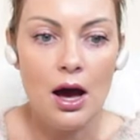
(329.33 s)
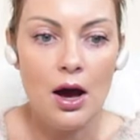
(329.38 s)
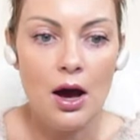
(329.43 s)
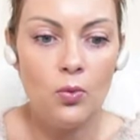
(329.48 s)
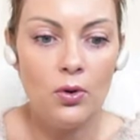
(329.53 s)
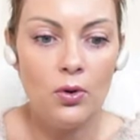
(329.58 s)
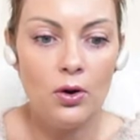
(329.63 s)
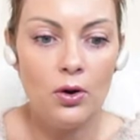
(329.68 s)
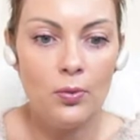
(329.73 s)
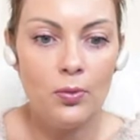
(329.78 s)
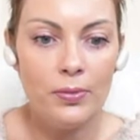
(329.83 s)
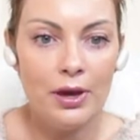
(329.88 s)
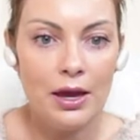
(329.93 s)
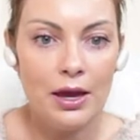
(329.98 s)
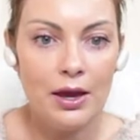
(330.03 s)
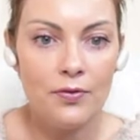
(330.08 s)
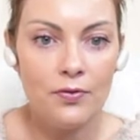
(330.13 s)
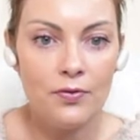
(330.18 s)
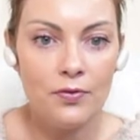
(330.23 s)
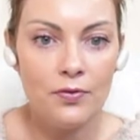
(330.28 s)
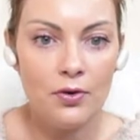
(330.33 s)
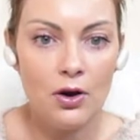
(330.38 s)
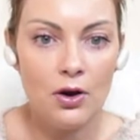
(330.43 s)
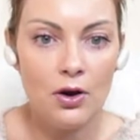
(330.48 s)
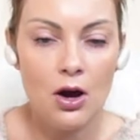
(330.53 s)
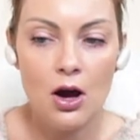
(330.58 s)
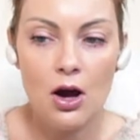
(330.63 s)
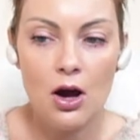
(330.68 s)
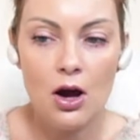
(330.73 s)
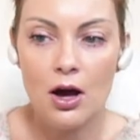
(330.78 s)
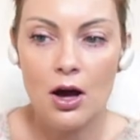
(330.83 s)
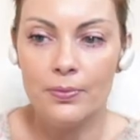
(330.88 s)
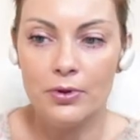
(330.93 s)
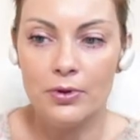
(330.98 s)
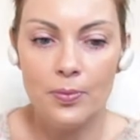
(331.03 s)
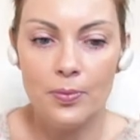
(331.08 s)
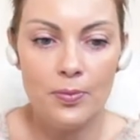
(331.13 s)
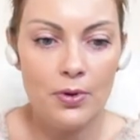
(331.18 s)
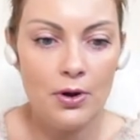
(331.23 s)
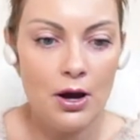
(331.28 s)
uh, will be
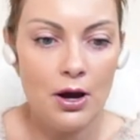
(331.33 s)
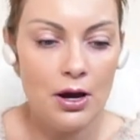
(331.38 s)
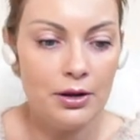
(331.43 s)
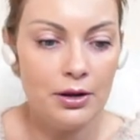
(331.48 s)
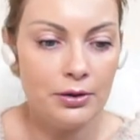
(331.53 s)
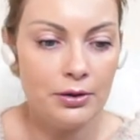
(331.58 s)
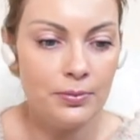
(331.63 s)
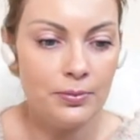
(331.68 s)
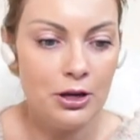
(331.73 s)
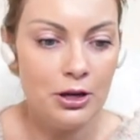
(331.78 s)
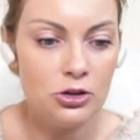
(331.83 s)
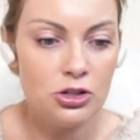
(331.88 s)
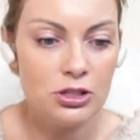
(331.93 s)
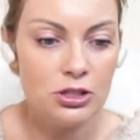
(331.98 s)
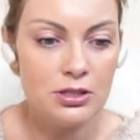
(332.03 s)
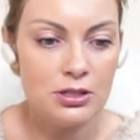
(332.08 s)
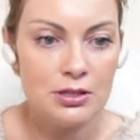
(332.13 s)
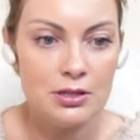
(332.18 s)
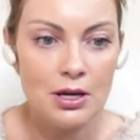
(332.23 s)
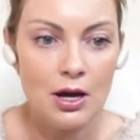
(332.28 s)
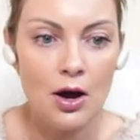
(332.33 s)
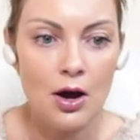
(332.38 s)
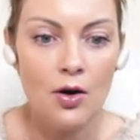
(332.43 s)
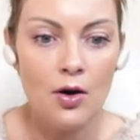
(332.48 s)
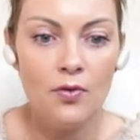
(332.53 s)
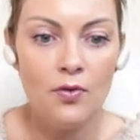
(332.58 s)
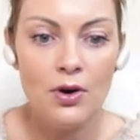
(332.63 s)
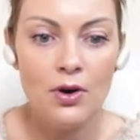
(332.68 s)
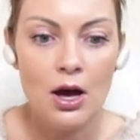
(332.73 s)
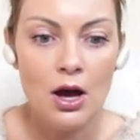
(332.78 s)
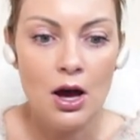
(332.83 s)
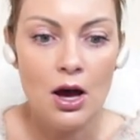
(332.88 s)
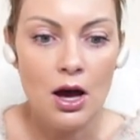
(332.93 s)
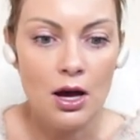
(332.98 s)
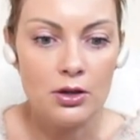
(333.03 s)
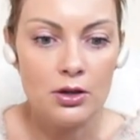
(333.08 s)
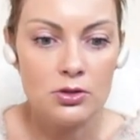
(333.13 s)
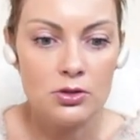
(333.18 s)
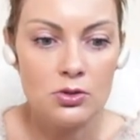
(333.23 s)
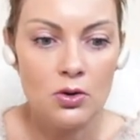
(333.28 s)
from the product page itself.
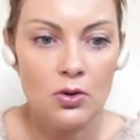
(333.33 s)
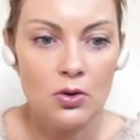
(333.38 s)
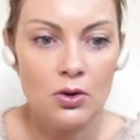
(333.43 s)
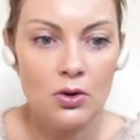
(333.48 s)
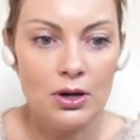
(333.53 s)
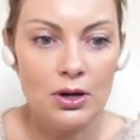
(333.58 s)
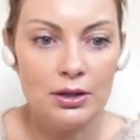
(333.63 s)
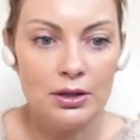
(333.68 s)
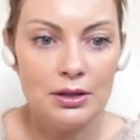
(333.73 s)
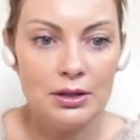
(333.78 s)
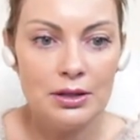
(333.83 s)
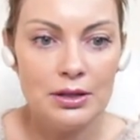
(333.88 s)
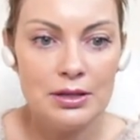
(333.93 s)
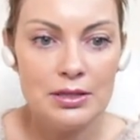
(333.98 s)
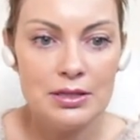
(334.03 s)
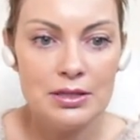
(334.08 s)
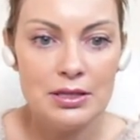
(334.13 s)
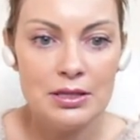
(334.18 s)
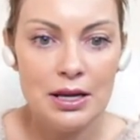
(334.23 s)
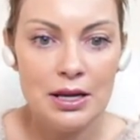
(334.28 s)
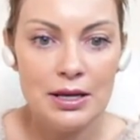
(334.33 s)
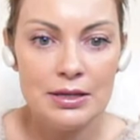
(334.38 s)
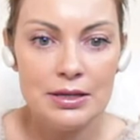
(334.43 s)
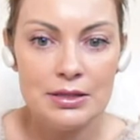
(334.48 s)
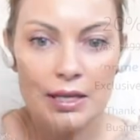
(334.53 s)
Uh, so under this